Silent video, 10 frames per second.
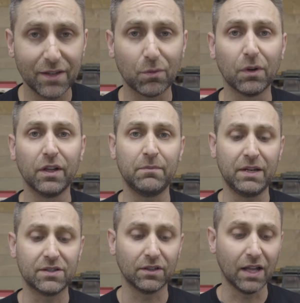It really
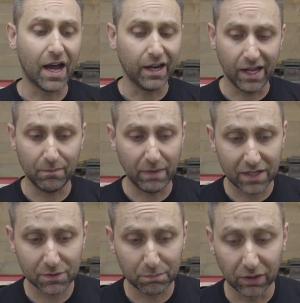means a lot and it
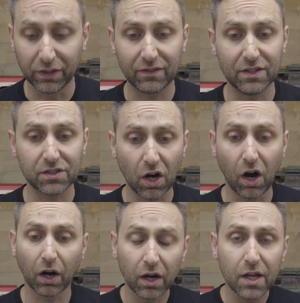makes building this
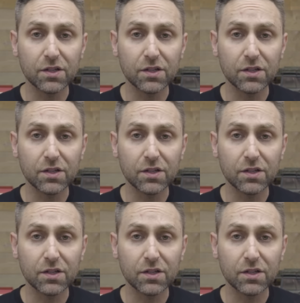car